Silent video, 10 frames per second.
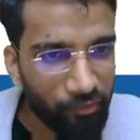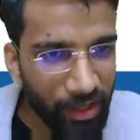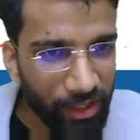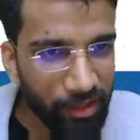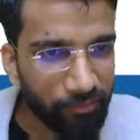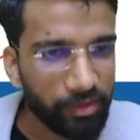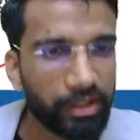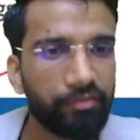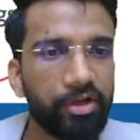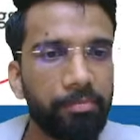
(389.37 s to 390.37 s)

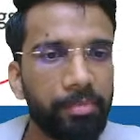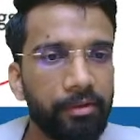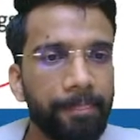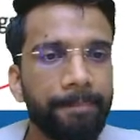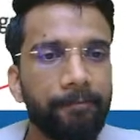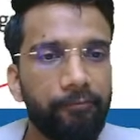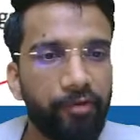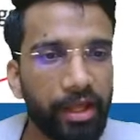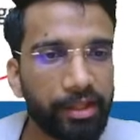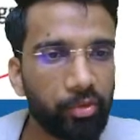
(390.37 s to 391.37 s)
developed
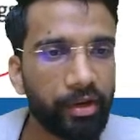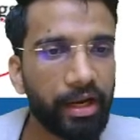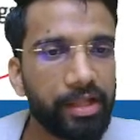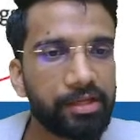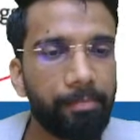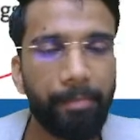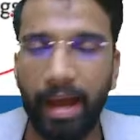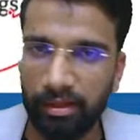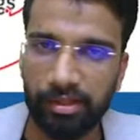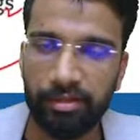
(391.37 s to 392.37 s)
vascularized
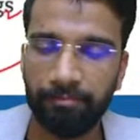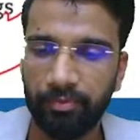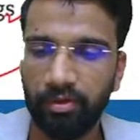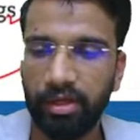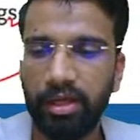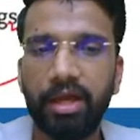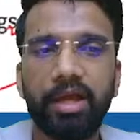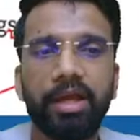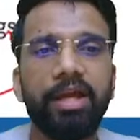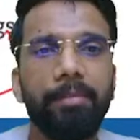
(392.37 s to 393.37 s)
bags. Okay.
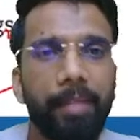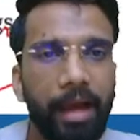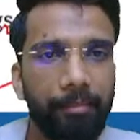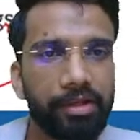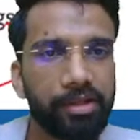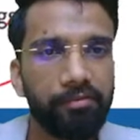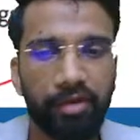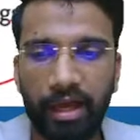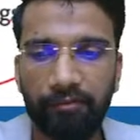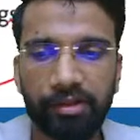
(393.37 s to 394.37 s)
In mammals,
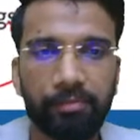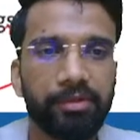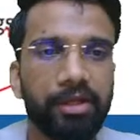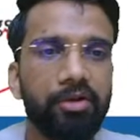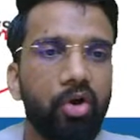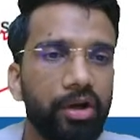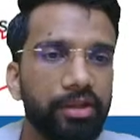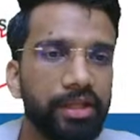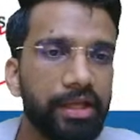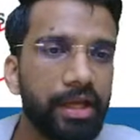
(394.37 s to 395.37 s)
we have something
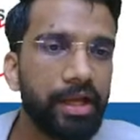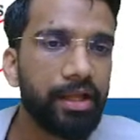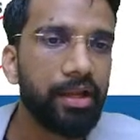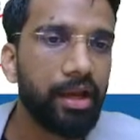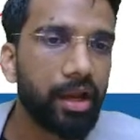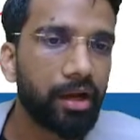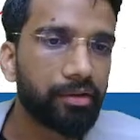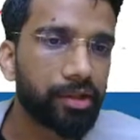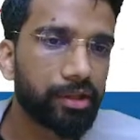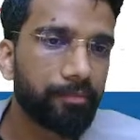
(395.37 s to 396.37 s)
called the
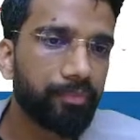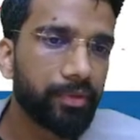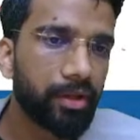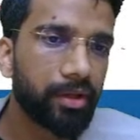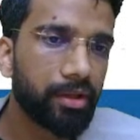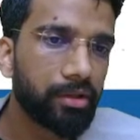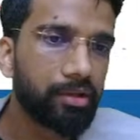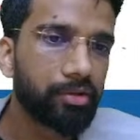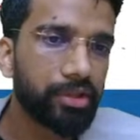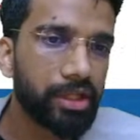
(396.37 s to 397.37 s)
lungs.
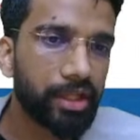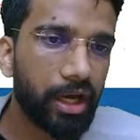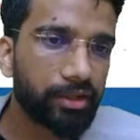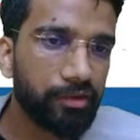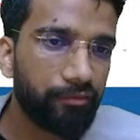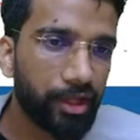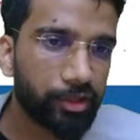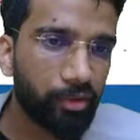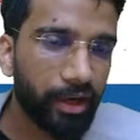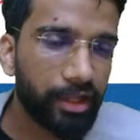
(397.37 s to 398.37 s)
So these are the
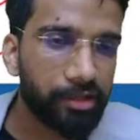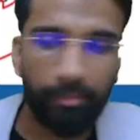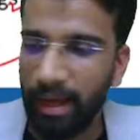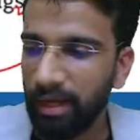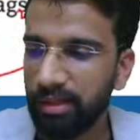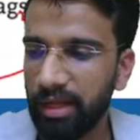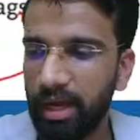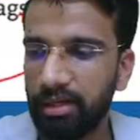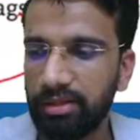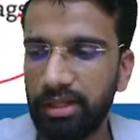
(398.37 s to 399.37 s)
vascularized bags,
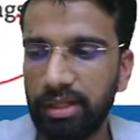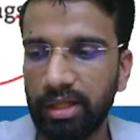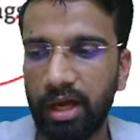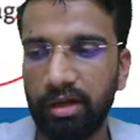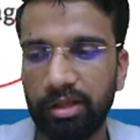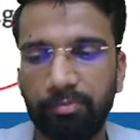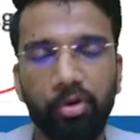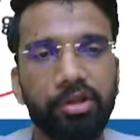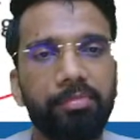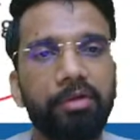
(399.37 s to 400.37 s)
and these are
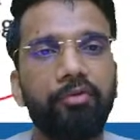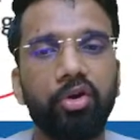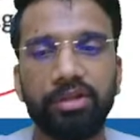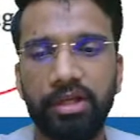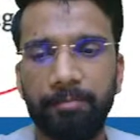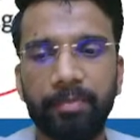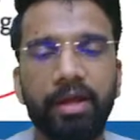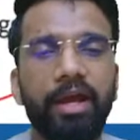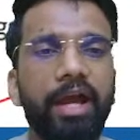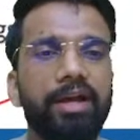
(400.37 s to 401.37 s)
responsible for the
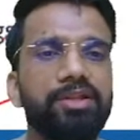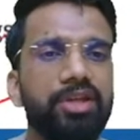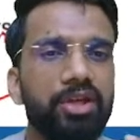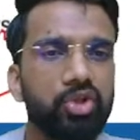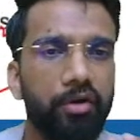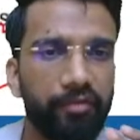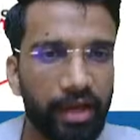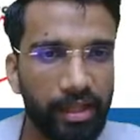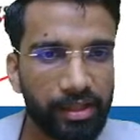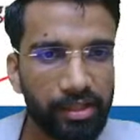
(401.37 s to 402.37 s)
exchange
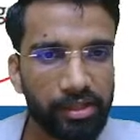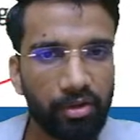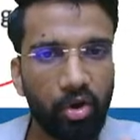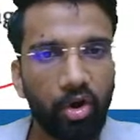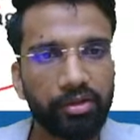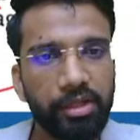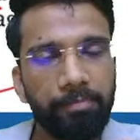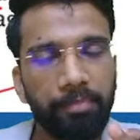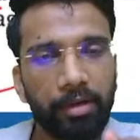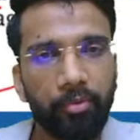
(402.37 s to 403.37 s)
of gases or
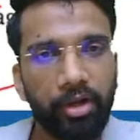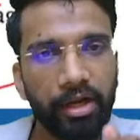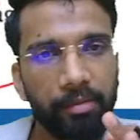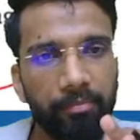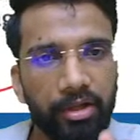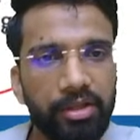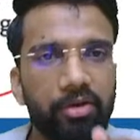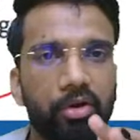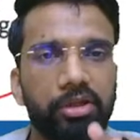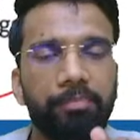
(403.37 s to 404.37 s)
the pulmonary
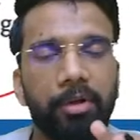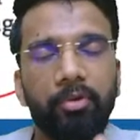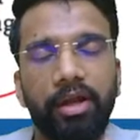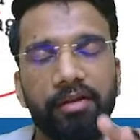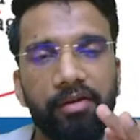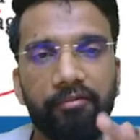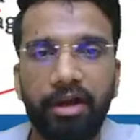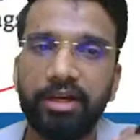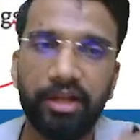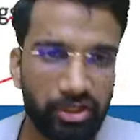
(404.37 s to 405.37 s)
breathing or the pulmonary
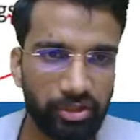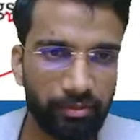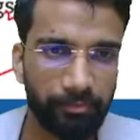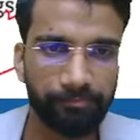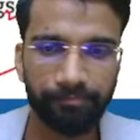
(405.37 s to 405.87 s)
ventilation.